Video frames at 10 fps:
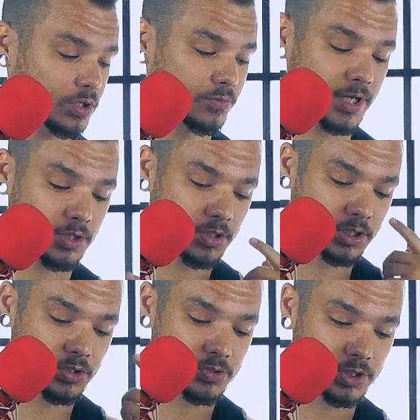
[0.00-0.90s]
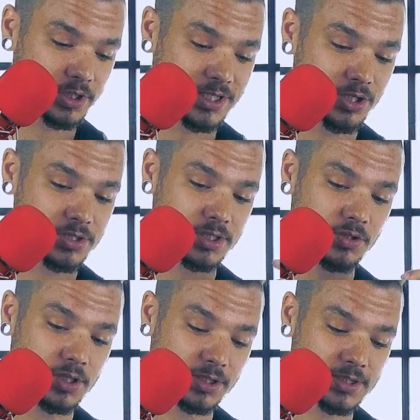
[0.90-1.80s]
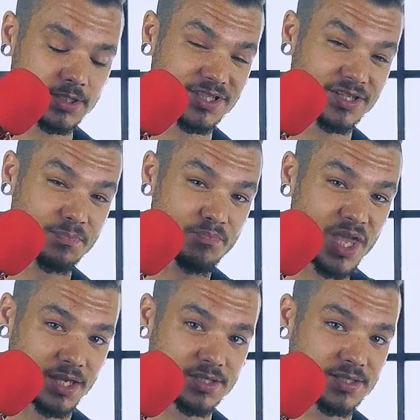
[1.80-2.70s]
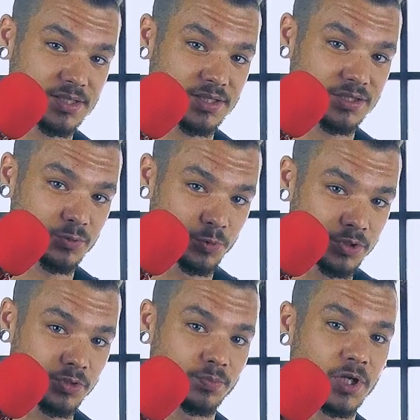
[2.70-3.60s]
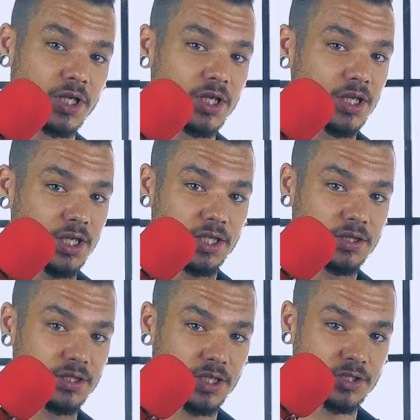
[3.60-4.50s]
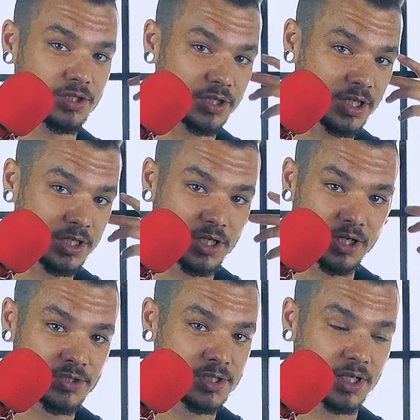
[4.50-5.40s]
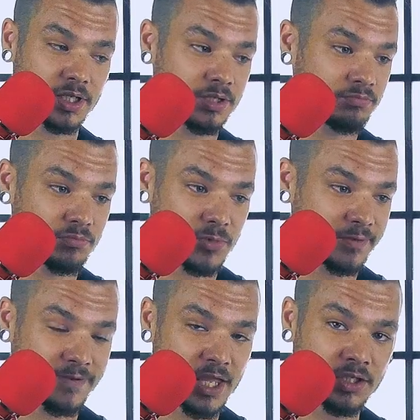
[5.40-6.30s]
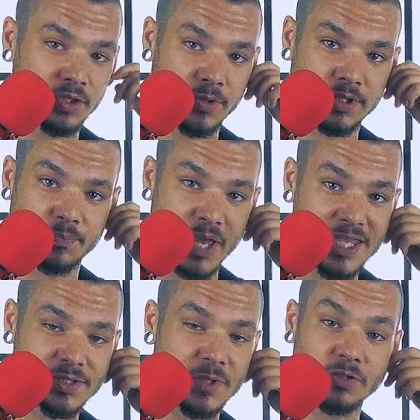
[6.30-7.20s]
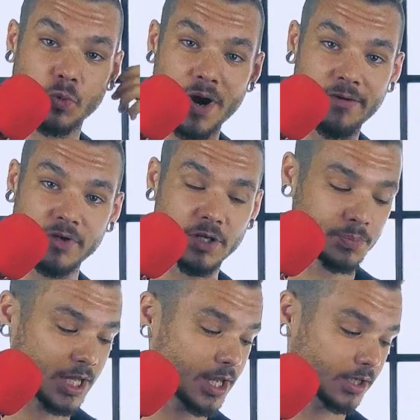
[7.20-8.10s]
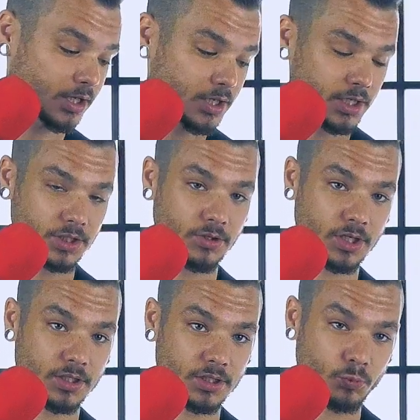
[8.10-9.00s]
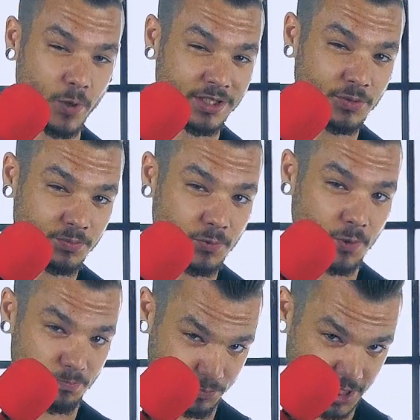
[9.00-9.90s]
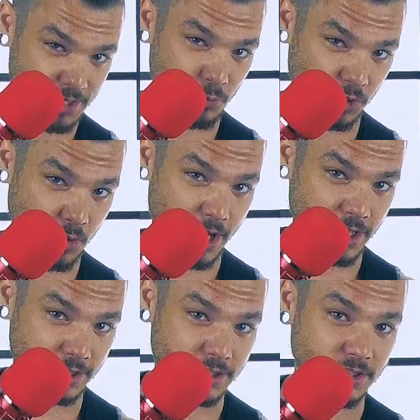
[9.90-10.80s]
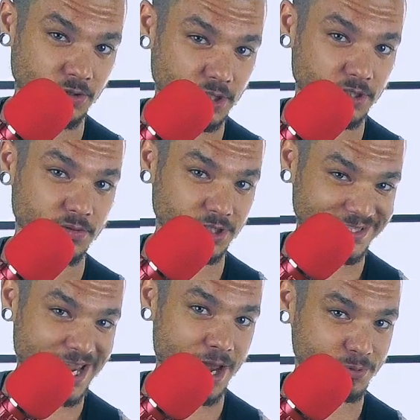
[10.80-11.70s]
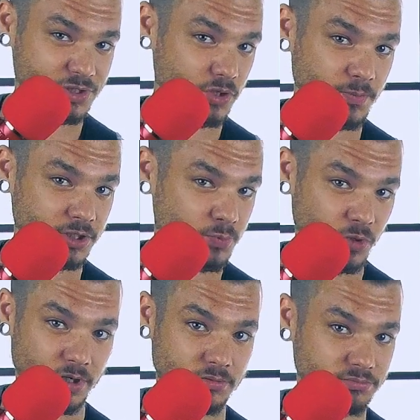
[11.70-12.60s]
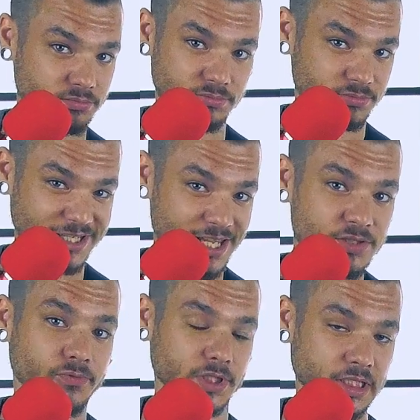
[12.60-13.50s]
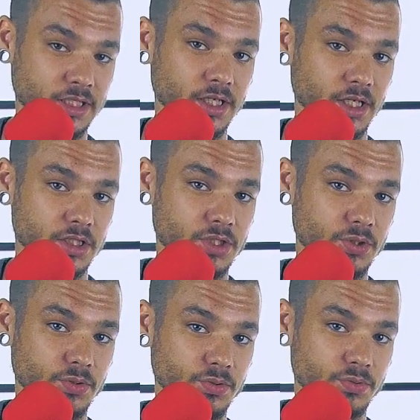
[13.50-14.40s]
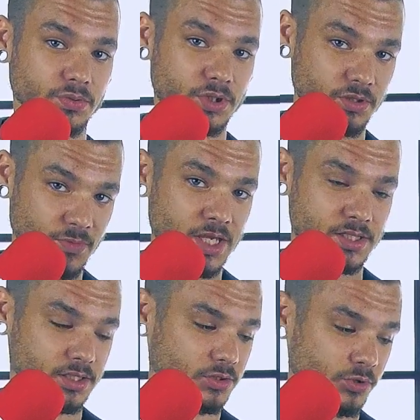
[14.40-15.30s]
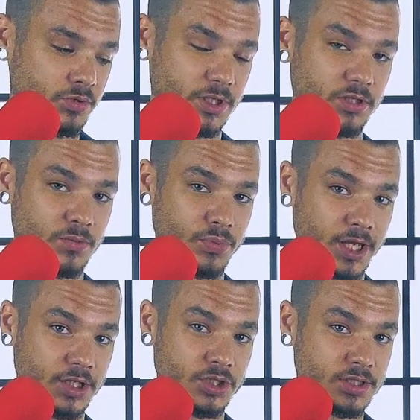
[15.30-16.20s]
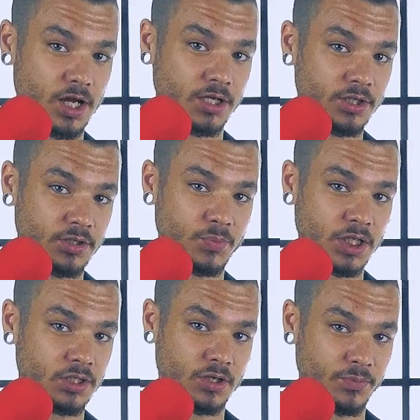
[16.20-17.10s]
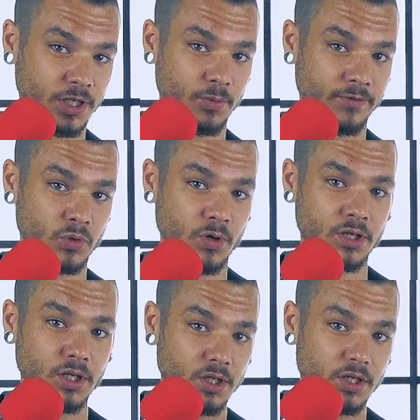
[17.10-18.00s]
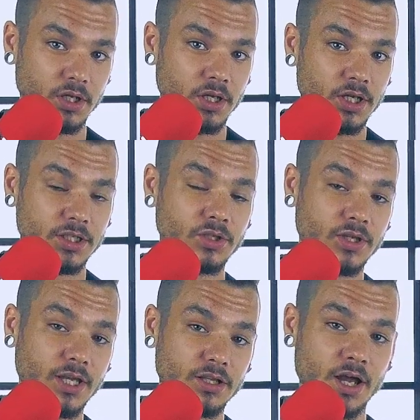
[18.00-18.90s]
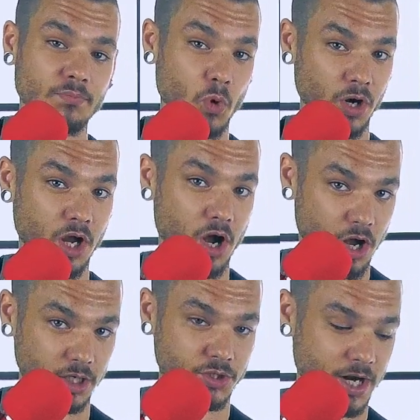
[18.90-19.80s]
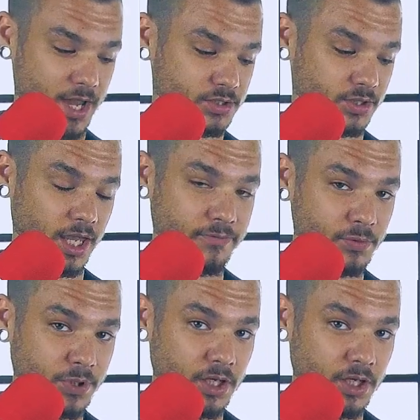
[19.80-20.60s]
alright? You can use your ears and you can listen to the mix in the room, in your in-ears, in the venue, in the basement, wherever you're playing. You can, when you're playing more quietly, you can adapt so much more tastefully to the mix in the room, and you can play just under the beat, you can play wherever you want, and you can get a lot more contrast, okay, if you're playing